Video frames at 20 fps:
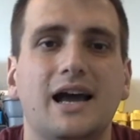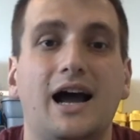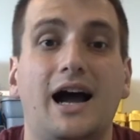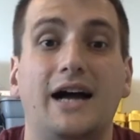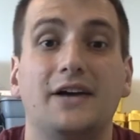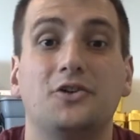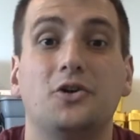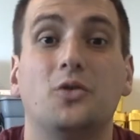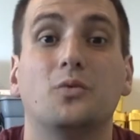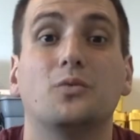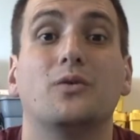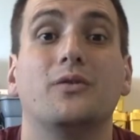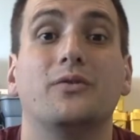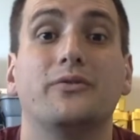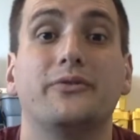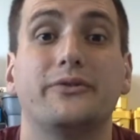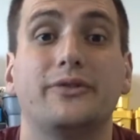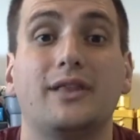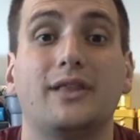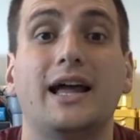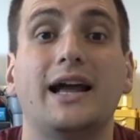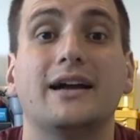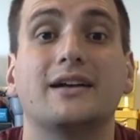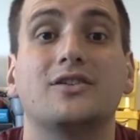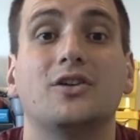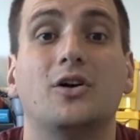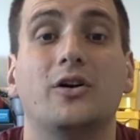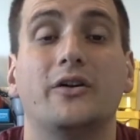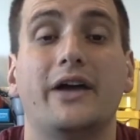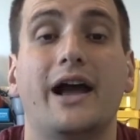I don't
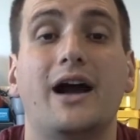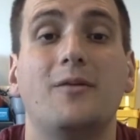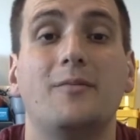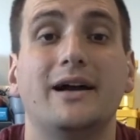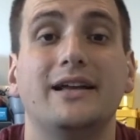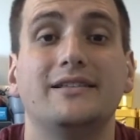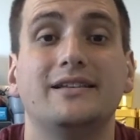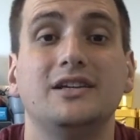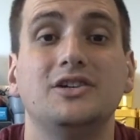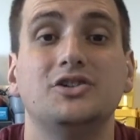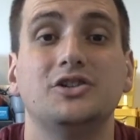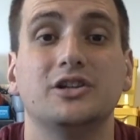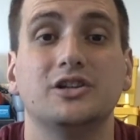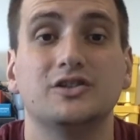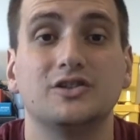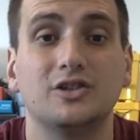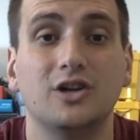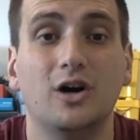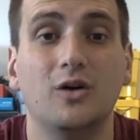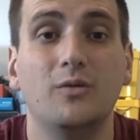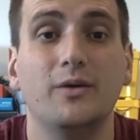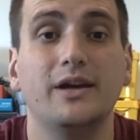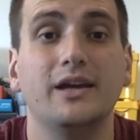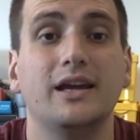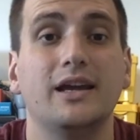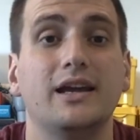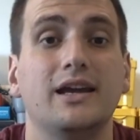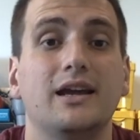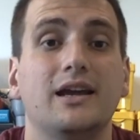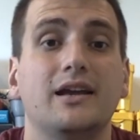reflect on how my teaching is
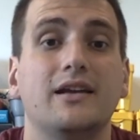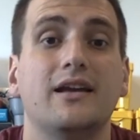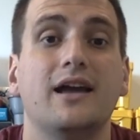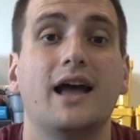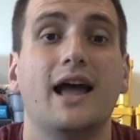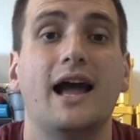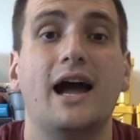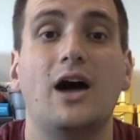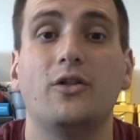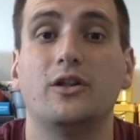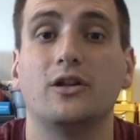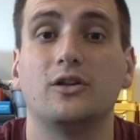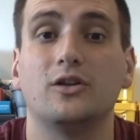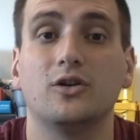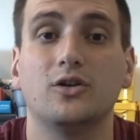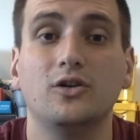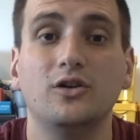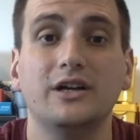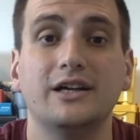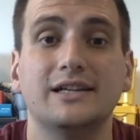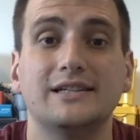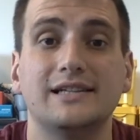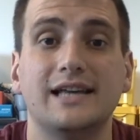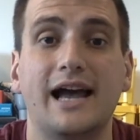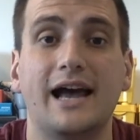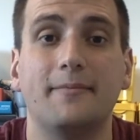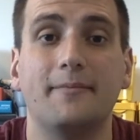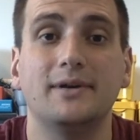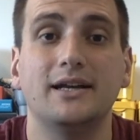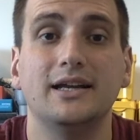going and how the learning is
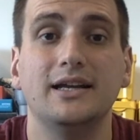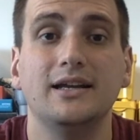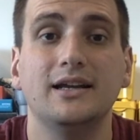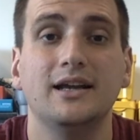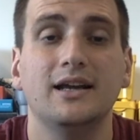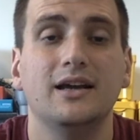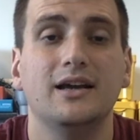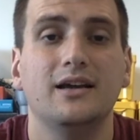happening,